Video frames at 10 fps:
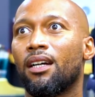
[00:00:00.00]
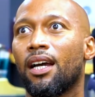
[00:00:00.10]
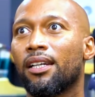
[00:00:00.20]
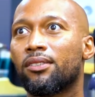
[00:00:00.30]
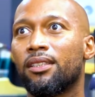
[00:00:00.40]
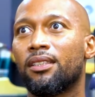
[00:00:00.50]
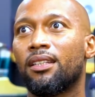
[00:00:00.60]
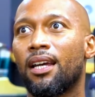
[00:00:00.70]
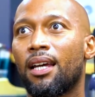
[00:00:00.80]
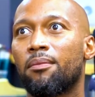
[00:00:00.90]
actually it
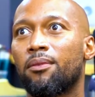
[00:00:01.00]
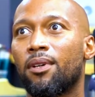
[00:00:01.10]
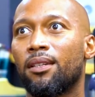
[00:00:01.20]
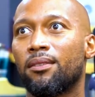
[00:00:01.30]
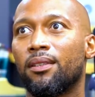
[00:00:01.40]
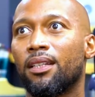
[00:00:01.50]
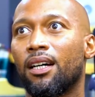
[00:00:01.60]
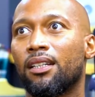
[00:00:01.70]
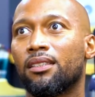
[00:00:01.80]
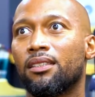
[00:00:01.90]
didn't happen right away,
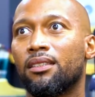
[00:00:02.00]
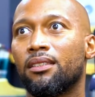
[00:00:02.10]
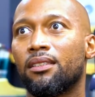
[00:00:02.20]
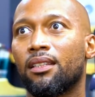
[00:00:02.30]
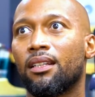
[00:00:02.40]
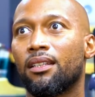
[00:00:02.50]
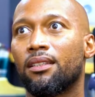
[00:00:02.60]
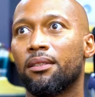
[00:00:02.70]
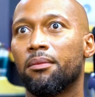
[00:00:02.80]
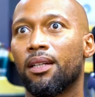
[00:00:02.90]
honestly, now that I
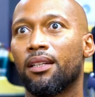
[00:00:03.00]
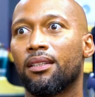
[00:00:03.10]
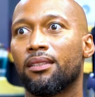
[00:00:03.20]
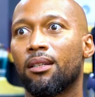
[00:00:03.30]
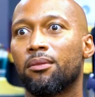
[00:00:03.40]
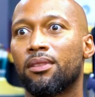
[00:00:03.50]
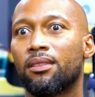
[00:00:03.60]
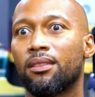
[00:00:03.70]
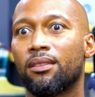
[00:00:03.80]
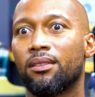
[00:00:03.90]
think back. Because I
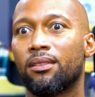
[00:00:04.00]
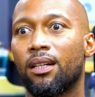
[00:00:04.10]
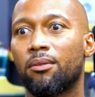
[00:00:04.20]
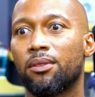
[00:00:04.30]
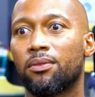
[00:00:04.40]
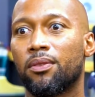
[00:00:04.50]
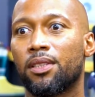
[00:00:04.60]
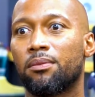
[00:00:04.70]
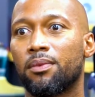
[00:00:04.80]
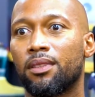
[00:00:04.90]
was a
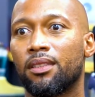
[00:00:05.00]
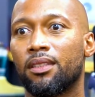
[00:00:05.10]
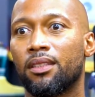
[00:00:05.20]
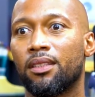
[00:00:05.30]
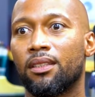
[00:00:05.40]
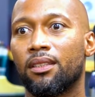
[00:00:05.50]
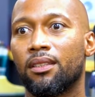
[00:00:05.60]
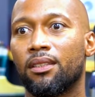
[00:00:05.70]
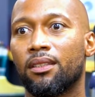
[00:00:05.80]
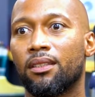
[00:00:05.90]
freshman
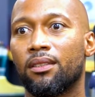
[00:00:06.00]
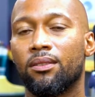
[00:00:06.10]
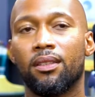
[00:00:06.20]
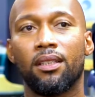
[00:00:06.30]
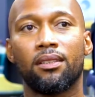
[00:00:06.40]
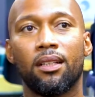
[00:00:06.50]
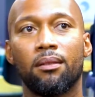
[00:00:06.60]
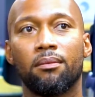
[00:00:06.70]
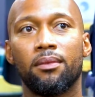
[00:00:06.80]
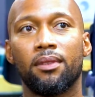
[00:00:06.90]
during that
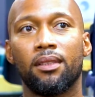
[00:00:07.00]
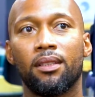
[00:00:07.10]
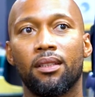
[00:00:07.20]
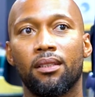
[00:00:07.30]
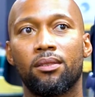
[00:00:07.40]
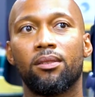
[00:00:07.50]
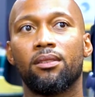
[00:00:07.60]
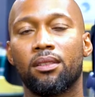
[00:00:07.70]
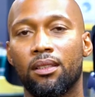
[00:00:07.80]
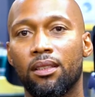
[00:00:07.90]
time. And so
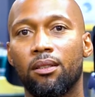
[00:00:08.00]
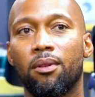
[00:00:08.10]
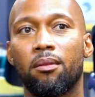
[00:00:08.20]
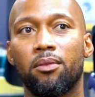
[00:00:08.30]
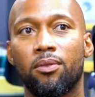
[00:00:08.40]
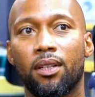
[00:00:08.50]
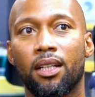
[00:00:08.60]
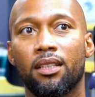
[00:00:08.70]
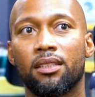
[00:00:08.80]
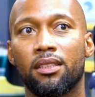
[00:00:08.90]
it took me a little while before I
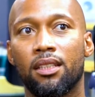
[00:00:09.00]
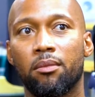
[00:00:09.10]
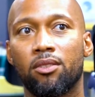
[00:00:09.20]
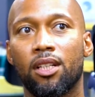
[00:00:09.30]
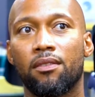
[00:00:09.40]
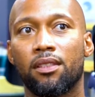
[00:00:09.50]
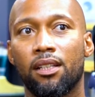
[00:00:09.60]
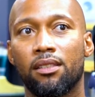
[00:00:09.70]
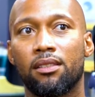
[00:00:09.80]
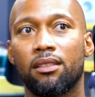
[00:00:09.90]
got a chance to get my driver's
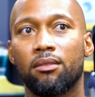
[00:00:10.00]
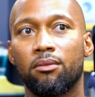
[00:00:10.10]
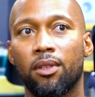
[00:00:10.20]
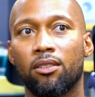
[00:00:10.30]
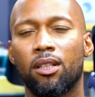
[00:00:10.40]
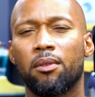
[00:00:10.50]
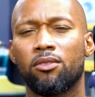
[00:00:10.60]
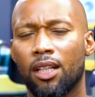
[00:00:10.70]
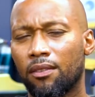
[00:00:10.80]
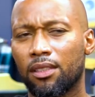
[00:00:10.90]
license. And when I got my
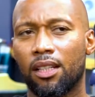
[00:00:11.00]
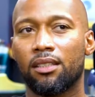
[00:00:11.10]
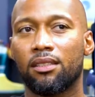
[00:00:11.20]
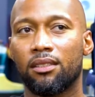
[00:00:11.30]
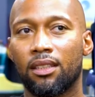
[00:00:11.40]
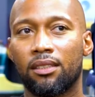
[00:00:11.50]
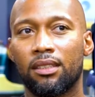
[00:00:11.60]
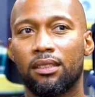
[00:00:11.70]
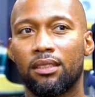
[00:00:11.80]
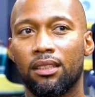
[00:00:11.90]
driver's license at
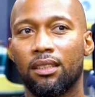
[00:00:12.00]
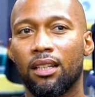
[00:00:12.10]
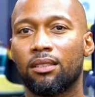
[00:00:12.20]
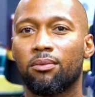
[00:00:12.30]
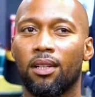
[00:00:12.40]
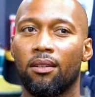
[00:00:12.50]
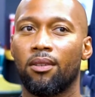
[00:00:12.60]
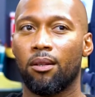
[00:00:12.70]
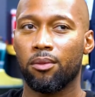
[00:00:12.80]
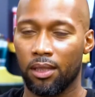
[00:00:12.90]
16, that's when I
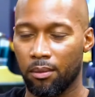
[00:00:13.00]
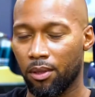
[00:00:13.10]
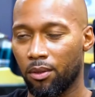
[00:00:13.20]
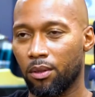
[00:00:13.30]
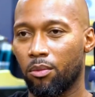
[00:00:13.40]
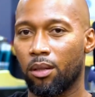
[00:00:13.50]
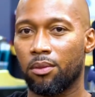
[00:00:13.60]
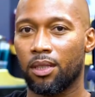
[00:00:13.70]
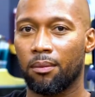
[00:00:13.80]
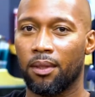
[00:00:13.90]
was able to do the
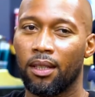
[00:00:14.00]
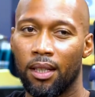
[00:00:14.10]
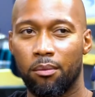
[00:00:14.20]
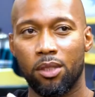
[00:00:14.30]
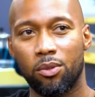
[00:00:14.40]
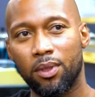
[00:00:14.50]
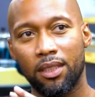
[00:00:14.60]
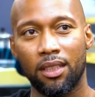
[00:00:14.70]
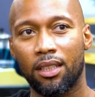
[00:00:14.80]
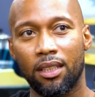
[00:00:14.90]
barbershop. In
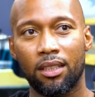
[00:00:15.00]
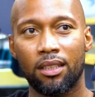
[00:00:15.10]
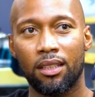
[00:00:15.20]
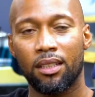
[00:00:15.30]
between there,